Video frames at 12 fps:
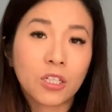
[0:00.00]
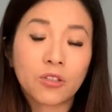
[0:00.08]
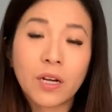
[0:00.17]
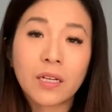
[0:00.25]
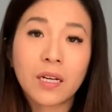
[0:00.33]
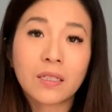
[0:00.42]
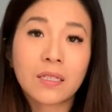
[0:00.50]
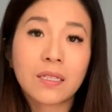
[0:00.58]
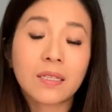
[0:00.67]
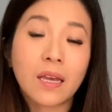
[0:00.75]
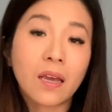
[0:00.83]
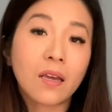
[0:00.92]
try not to
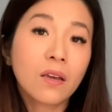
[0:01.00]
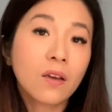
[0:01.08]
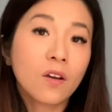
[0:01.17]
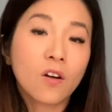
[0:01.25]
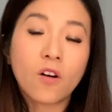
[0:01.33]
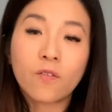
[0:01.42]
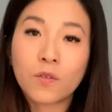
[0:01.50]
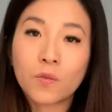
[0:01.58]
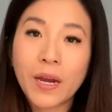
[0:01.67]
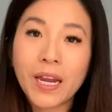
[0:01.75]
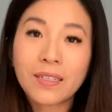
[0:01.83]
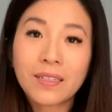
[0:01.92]
say
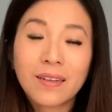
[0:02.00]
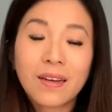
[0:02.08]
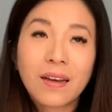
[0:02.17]
overweight,